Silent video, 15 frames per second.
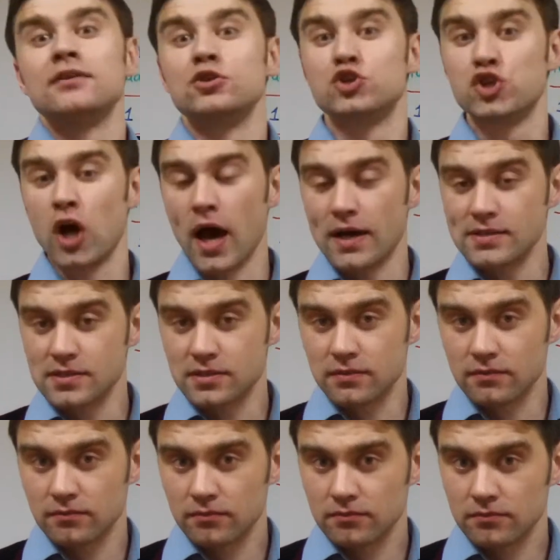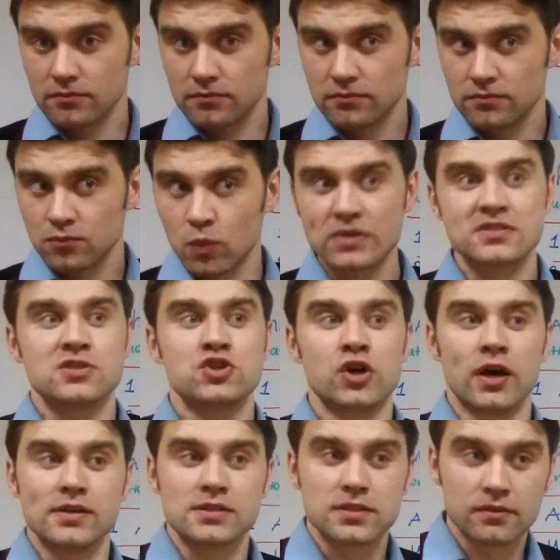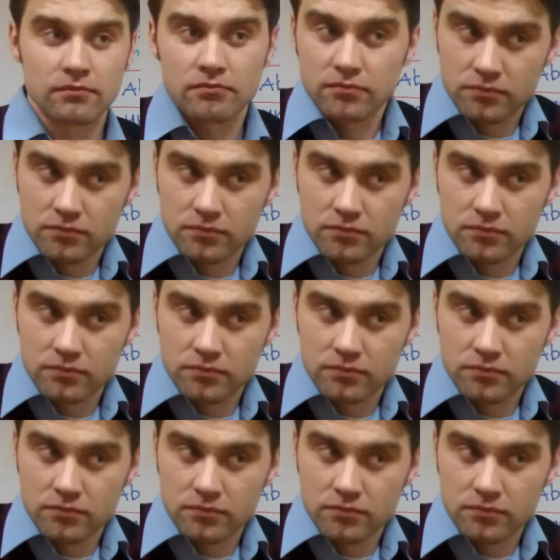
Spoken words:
Just, what's just?